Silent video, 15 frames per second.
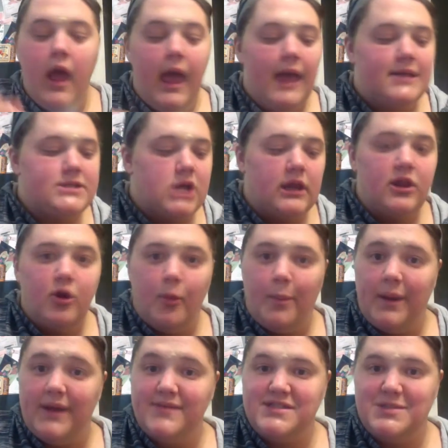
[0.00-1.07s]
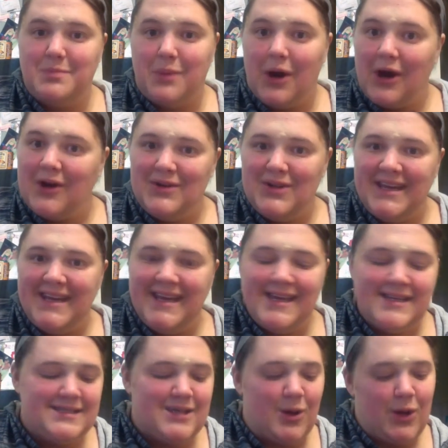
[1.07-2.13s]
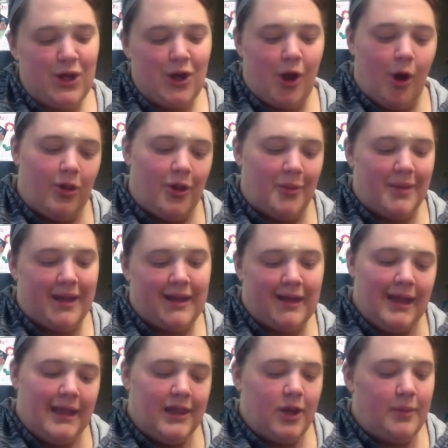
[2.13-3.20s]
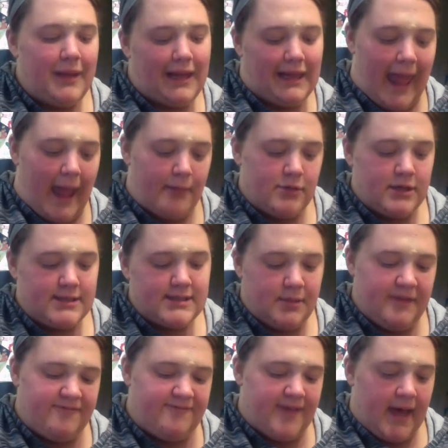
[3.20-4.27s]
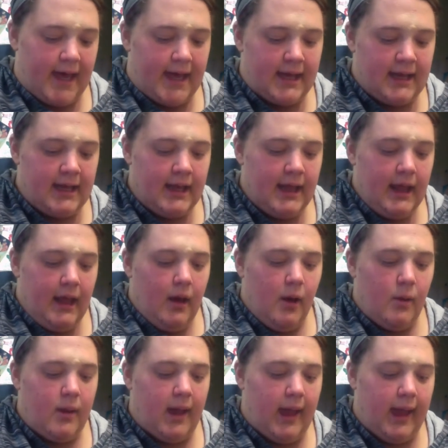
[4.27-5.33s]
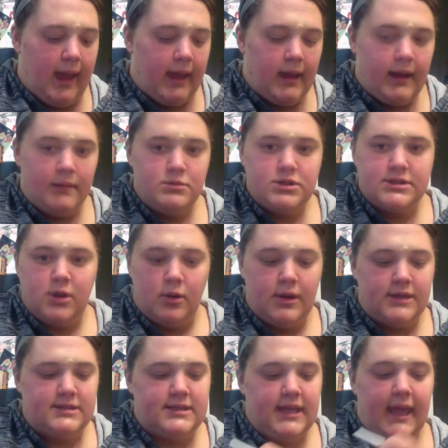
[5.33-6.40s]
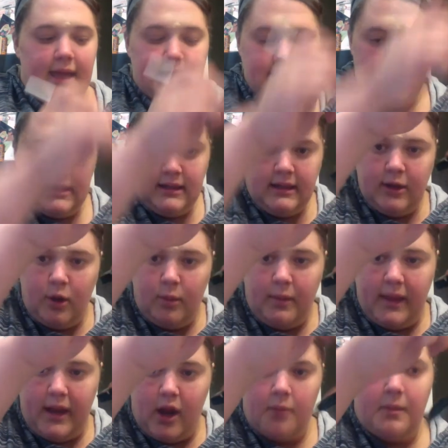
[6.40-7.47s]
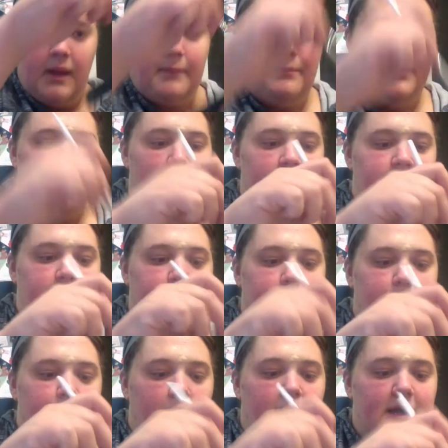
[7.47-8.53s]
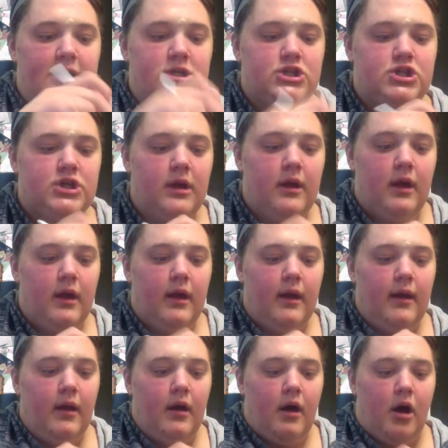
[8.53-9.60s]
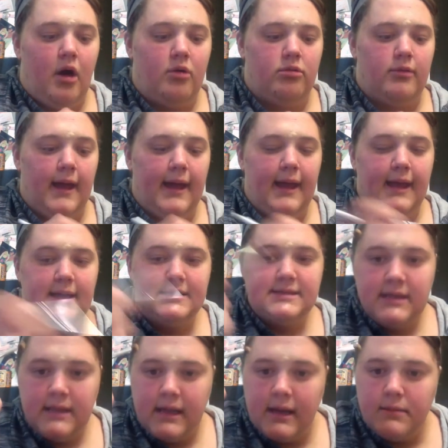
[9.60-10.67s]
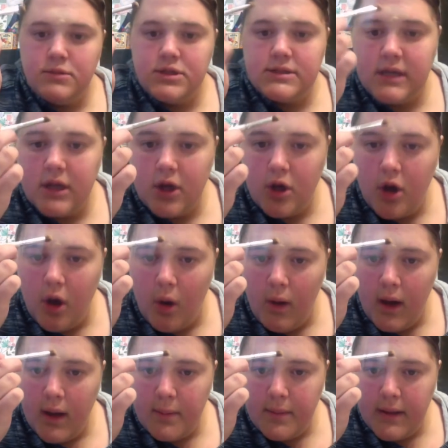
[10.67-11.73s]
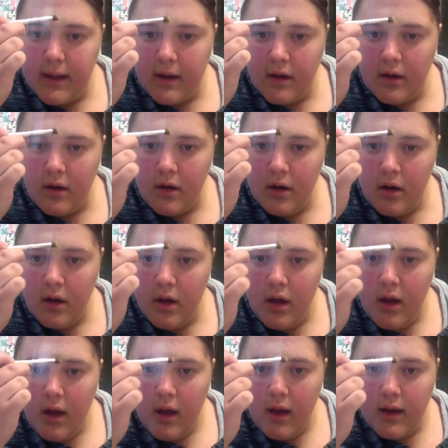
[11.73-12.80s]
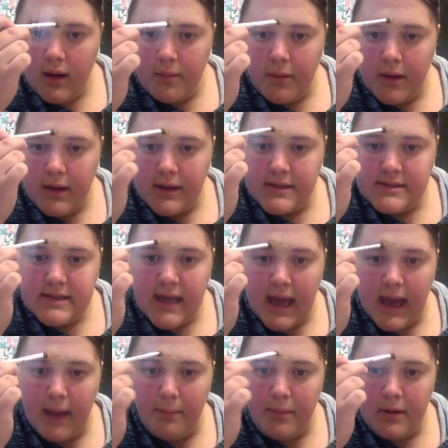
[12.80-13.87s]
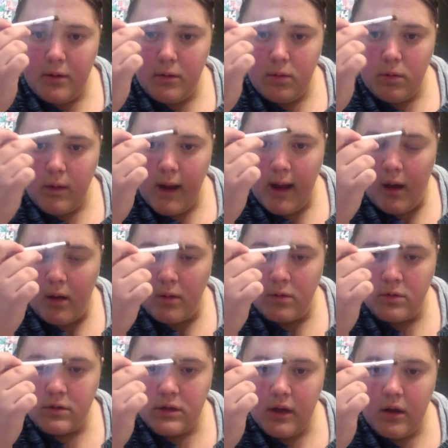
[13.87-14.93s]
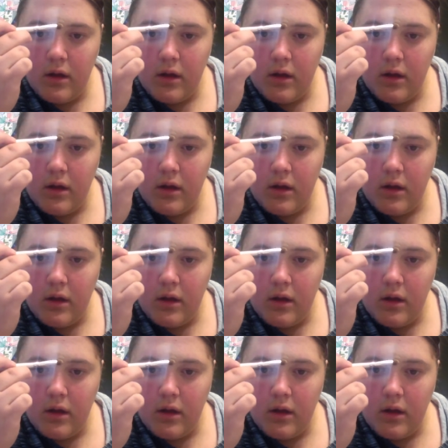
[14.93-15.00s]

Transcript: It's got a little bit of sparkle in it, so you know, a little bit glamorous, a little bit fun. Okay, and I'm just going to get a little bit on my blending brush. All right, and then I'm just gonna go up here and I'm gonna tap it around.